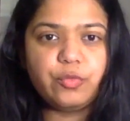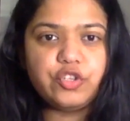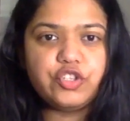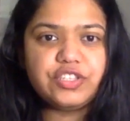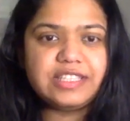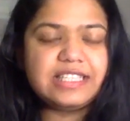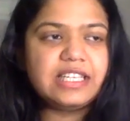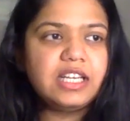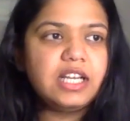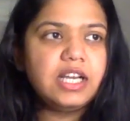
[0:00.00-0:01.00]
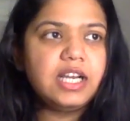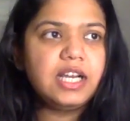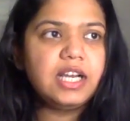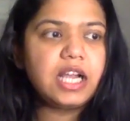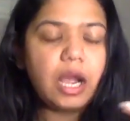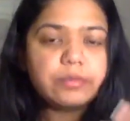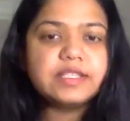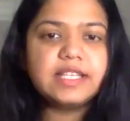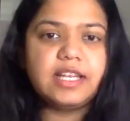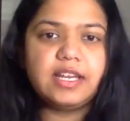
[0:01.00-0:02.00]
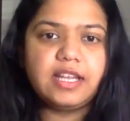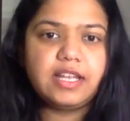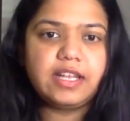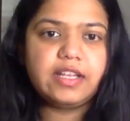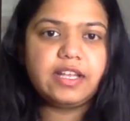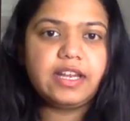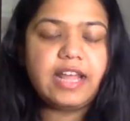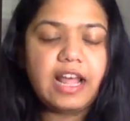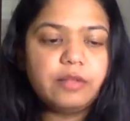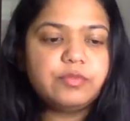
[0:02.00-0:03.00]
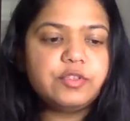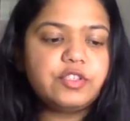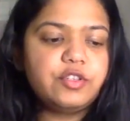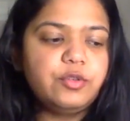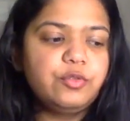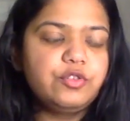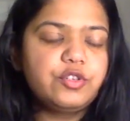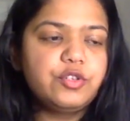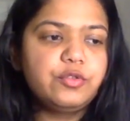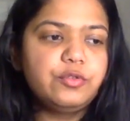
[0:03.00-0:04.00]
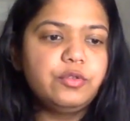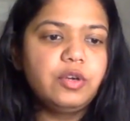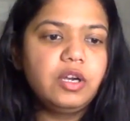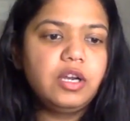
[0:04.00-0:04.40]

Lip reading: which just comes in and helps you to